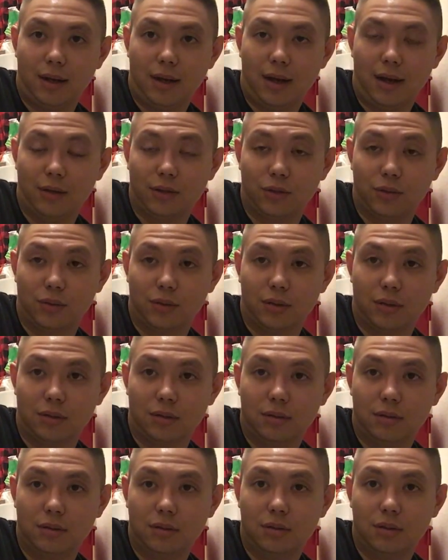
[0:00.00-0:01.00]
Hal Jordan.
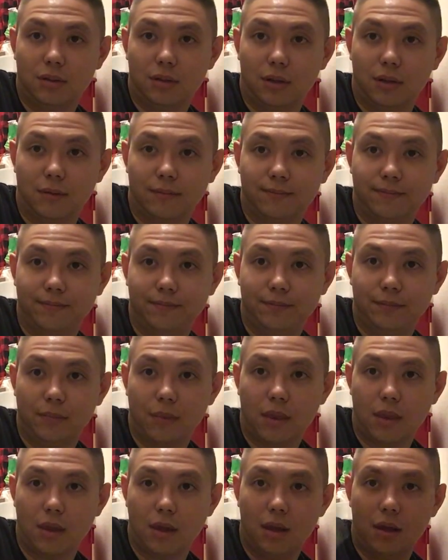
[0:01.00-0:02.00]
So
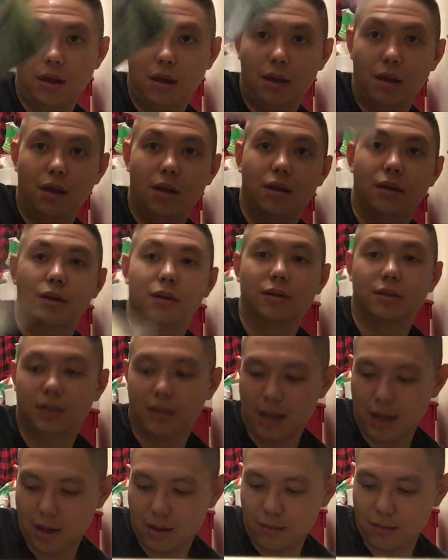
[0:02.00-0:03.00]
there's
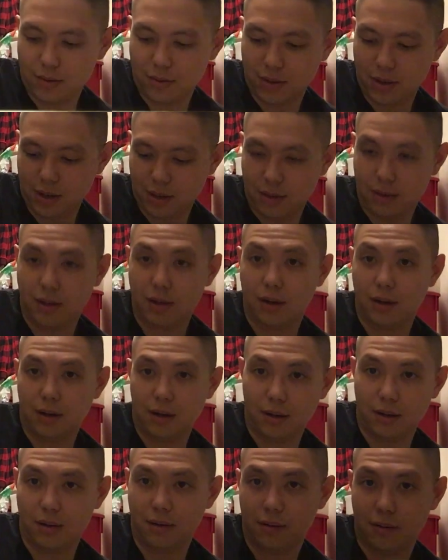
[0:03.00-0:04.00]
that one right
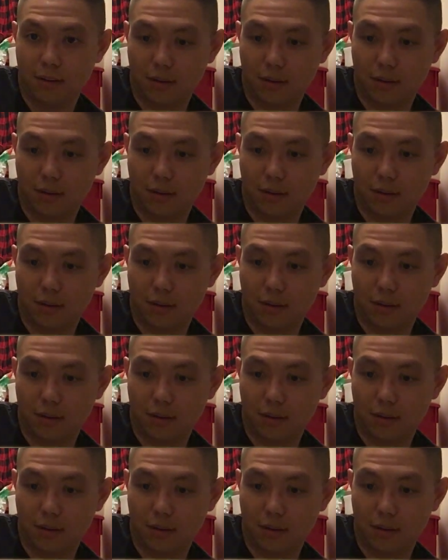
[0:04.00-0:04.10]
there.